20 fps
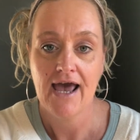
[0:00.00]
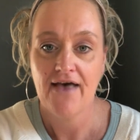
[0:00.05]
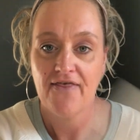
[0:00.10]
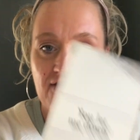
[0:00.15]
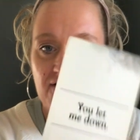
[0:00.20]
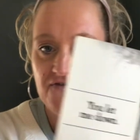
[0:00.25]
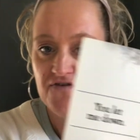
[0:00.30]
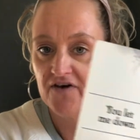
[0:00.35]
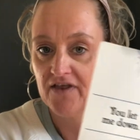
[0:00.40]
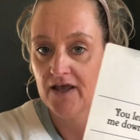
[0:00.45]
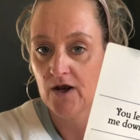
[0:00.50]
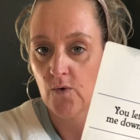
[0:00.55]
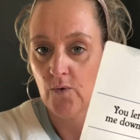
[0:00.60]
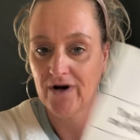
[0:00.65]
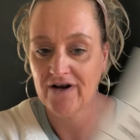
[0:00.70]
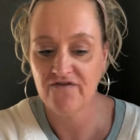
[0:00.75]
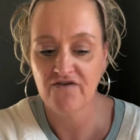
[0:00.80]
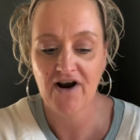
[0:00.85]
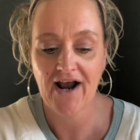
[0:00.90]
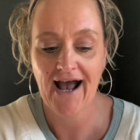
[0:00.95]
They feel like
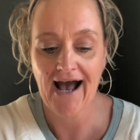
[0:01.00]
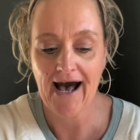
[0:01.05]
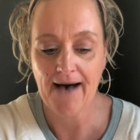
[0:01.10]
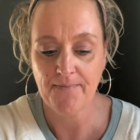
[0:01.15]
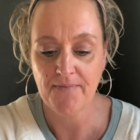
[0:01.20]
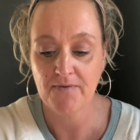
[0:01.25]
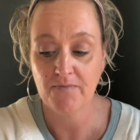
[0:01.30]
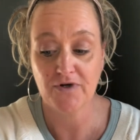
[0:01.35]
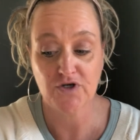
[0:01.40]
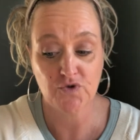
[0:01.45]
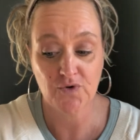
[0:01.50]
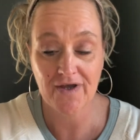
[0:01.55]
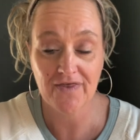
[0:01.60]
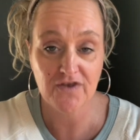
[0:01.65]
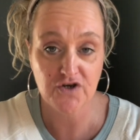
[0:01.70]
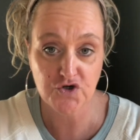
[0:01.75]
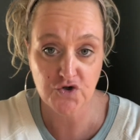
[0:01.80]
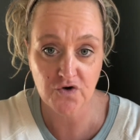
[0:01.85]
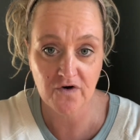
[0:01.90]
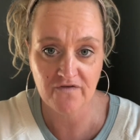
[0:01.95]
whatever happened between the
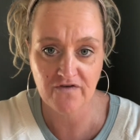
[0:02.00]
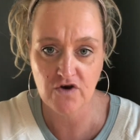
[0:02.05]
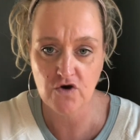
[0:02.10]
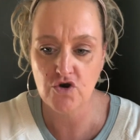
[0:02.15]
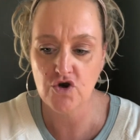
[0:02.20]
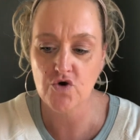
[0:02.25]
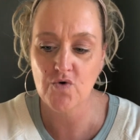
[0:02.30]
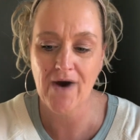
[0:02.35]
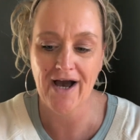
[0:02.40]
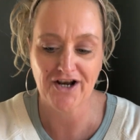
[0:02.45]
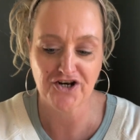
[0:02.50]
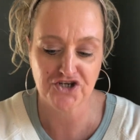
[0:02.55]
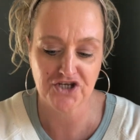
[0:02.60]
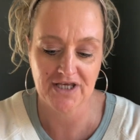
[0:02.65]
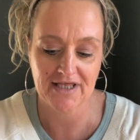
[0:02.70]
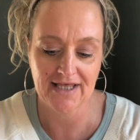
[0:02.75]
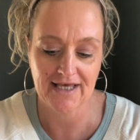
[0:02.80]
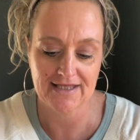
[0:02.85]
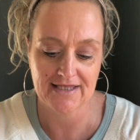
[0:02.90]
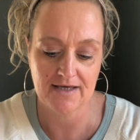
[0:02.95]
two of you, you actually
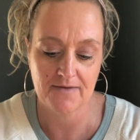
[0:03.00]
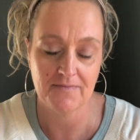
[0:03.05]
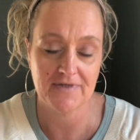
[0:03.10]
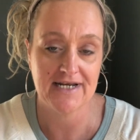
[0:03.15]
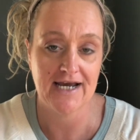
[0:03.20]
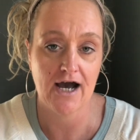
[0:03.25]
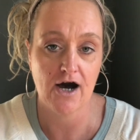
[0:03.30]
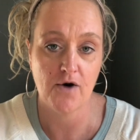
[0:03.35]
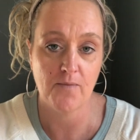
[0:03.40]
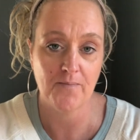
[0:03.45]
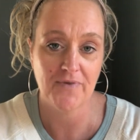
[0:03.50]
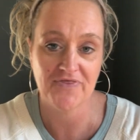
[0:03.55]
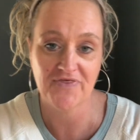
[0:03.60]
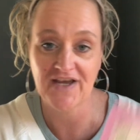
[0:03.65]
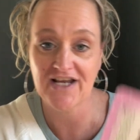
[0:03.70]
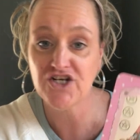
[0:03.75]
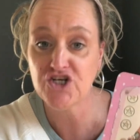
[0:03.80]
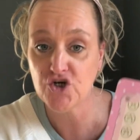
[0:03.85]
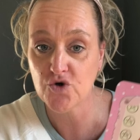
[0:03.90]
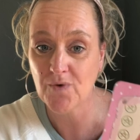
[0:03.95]
let them down. But
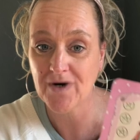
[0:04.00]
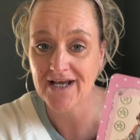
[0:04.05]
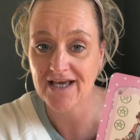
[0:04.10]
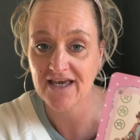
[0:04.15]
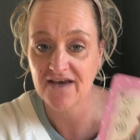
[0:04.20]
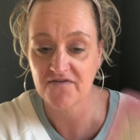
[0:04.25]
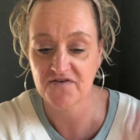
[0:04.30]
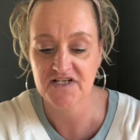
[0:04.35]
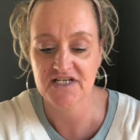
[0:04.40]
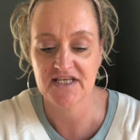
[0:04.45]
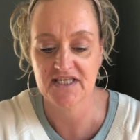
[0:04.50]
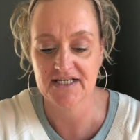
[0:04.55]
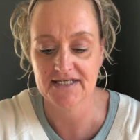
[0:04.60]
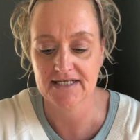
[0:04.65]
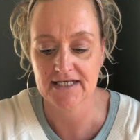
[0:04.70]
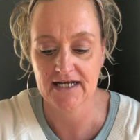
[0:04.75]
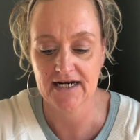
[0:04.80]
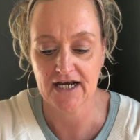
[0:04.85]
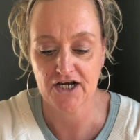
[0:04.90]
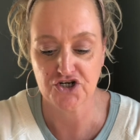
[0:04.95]
they do wanna give to this
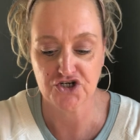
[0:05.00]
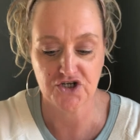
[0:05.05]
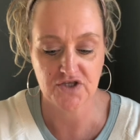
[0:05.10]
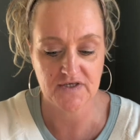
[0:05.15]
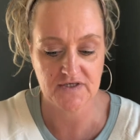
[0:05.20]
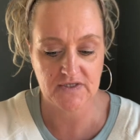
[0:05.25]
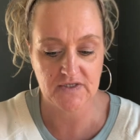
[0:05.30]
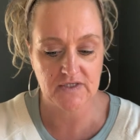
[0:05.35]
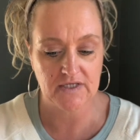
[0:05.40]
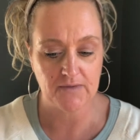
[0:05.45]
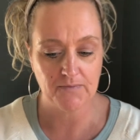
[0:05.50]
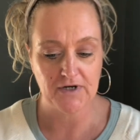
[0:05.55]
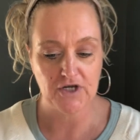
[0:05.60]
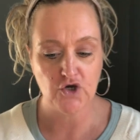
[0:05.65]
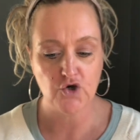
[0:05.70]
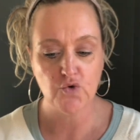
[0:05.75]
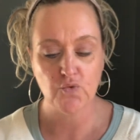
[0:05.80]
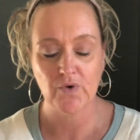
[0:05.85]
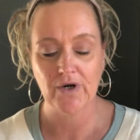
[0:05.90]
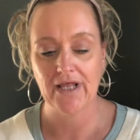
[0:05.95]
connection. This is somebody
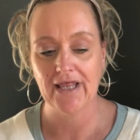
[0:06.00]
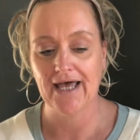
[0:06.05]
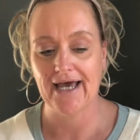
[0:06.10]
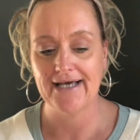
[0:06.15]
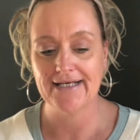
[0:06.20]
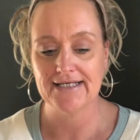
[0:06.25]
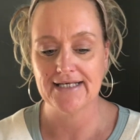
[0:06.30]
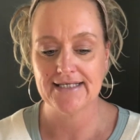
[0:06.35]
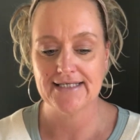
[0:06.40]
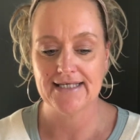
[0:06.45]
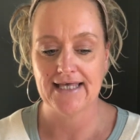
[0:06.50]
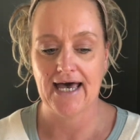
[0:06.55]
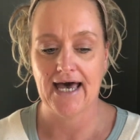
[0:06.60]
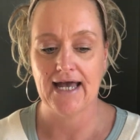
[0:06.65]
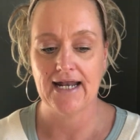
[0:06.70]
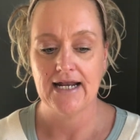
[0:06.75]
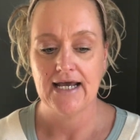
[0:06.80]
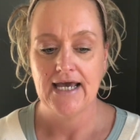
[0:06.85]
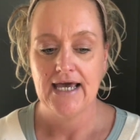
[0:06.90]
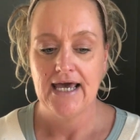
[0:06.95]
who realizes
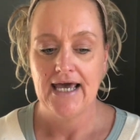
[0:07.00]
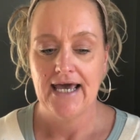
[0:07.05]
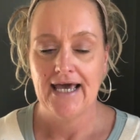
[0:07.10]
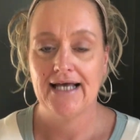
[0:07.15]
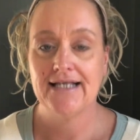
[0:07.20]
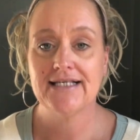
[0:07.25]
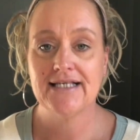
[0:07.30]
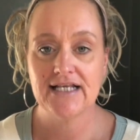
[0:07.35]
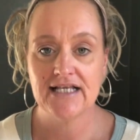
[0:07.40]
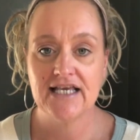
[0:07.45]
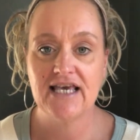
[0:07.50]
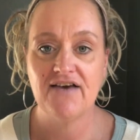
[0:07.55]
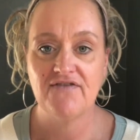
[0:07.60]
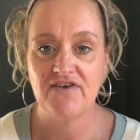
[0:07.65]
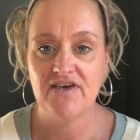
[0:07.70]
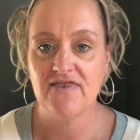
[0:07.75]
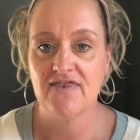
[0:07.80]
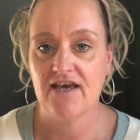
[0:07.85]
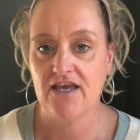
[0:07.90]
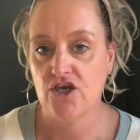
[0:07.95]
that it's in
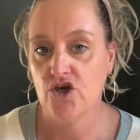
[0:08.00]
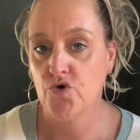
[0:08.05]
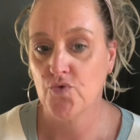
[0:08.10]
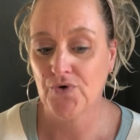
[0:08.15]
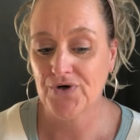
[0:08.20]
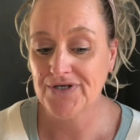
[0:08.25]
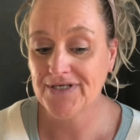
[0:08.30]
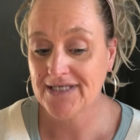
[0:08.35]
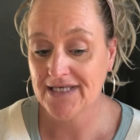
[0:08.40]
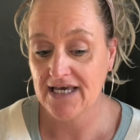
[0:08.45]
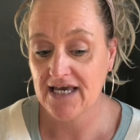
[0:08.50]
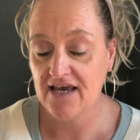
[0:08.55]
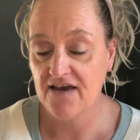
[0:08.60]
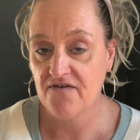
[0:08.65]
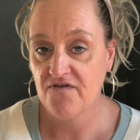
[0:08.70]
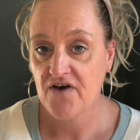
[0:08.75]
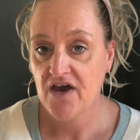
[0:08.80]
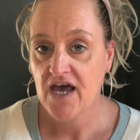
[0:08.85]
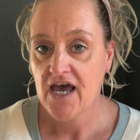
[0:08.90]
giving that you receive.